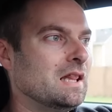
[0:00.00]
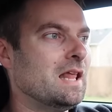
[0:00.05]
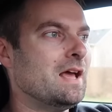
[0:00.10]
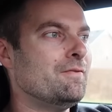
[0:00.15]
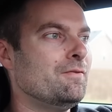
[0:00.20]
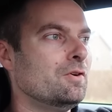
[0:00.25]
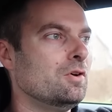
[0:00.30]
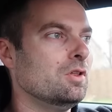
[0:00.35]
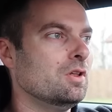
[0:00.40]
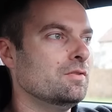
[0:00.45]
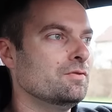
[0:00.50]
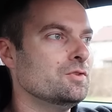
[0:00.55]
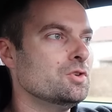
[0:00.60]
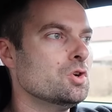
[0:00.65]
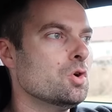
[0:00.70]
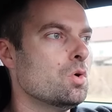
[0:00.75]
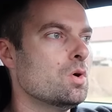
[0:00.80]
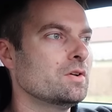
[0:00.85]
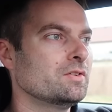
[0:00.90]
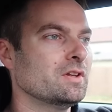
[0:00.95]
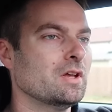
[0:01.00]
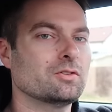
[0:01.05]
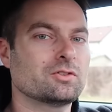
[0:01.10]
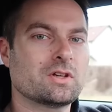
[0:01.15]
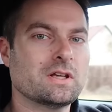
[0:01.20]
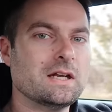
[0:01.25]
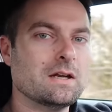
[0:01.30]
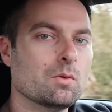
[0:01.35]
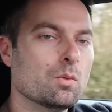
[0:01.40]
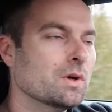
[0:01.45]
level of noise I was
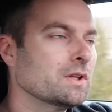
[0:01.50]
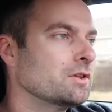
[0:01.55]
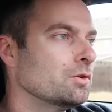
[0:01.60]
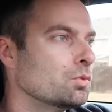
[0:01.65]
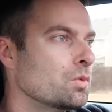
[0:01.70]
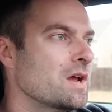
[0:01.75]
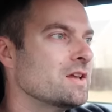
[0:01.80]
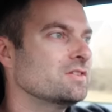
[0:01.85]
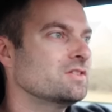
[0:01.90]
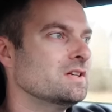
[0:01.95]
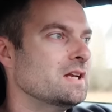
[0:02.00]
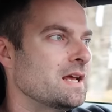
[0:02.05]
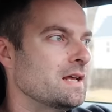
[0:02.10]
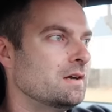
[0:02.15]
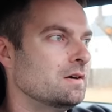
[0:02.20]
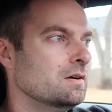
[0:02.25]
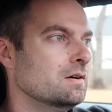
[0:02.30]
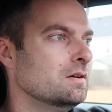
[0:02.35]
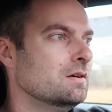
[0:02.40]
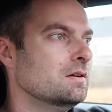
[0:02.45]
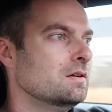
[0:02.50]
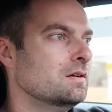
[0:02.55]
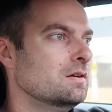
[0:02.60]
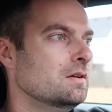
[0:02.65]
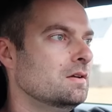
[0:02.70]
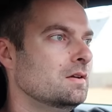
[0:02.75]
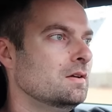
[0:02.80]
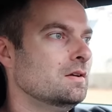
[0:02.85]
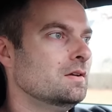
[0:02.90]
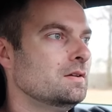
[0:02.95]
getting with the resonator
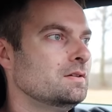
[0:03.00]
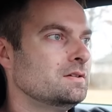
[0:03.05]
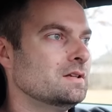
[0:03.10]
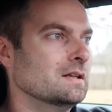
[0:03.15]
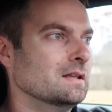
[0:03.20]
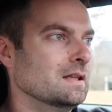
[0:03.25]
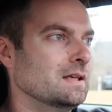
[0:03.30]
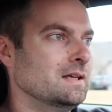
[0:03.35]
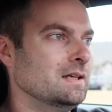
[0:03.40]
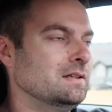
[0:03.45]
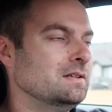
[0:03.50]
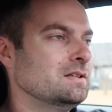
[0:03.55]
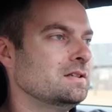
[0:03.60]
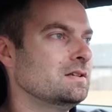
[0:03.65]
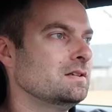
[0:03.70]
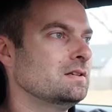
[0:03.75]
delete.